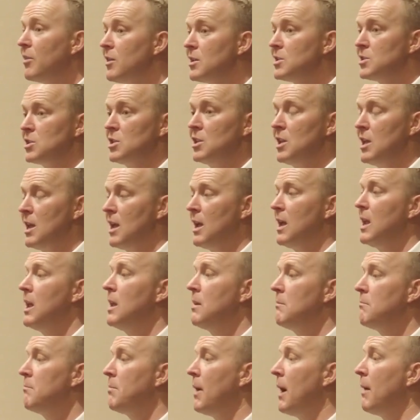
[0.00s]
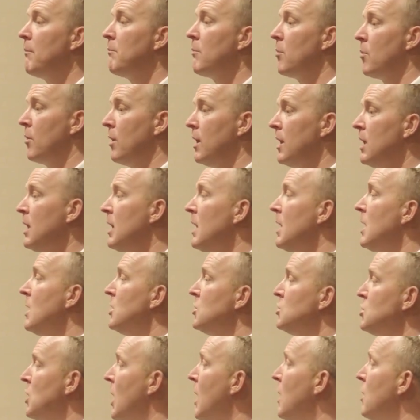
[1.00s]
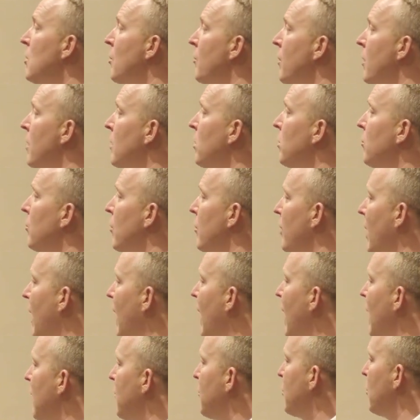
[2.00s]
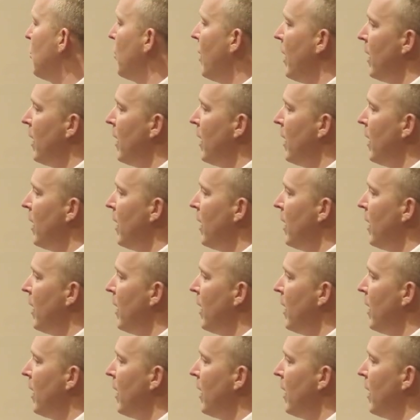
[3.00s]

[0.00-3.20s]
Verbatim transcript: this year in Bunbury, January through to April,